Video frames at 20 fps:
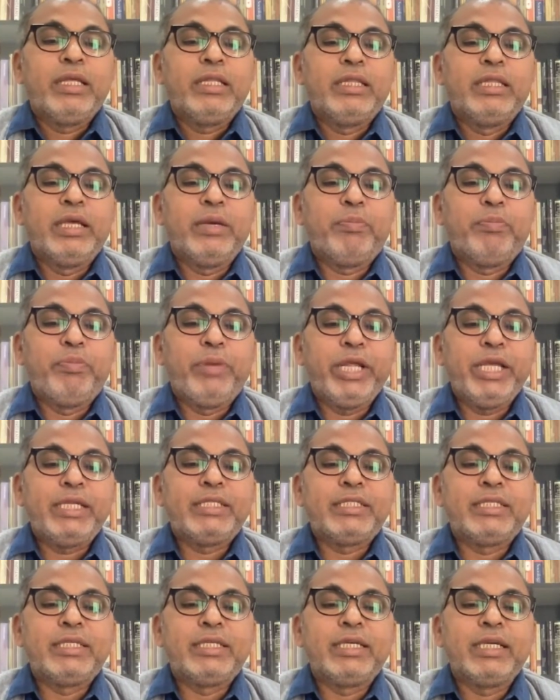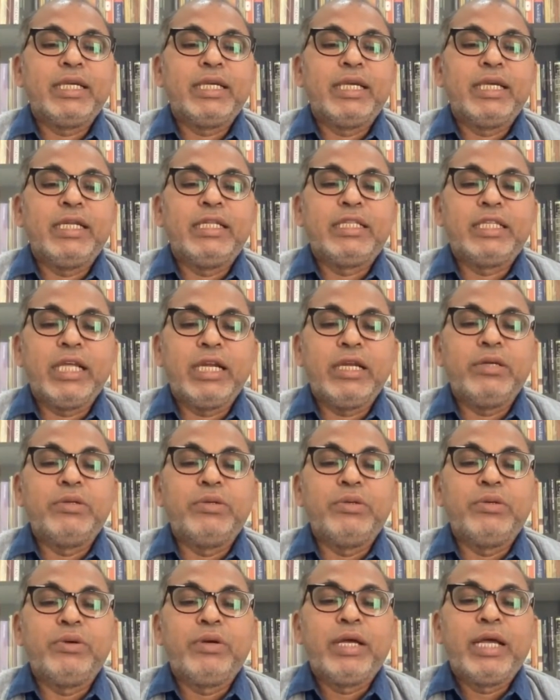They preached in
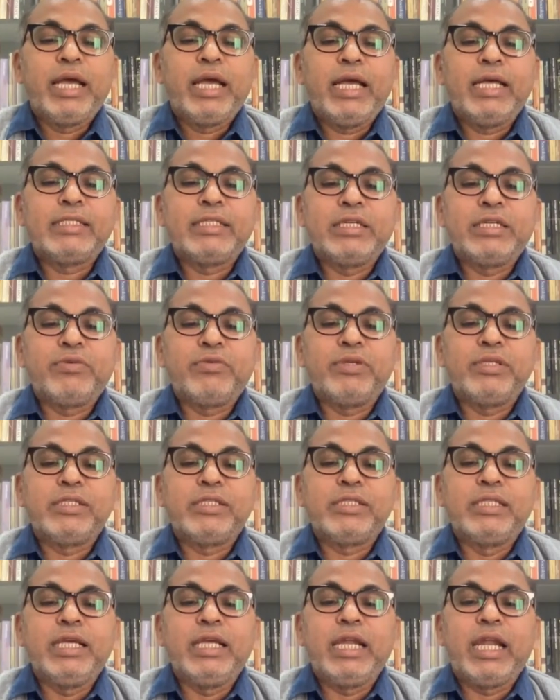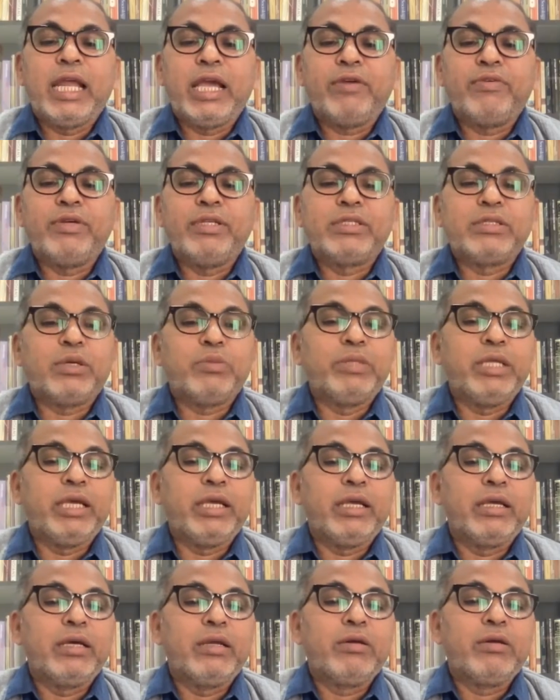Telugu as it was the language of
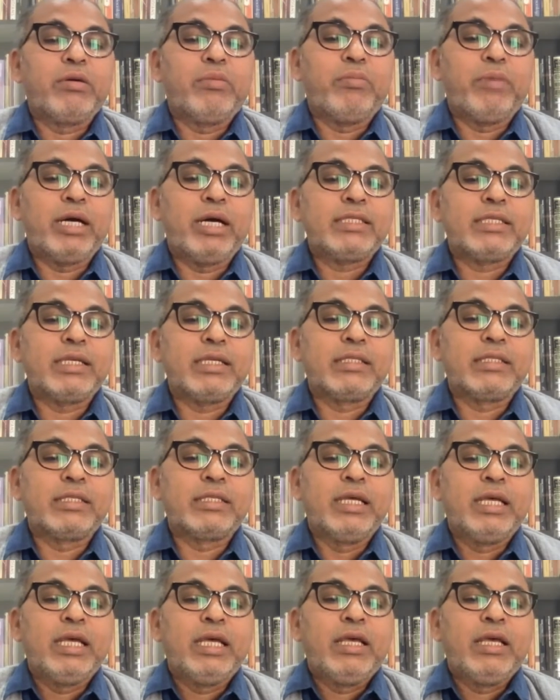the masses.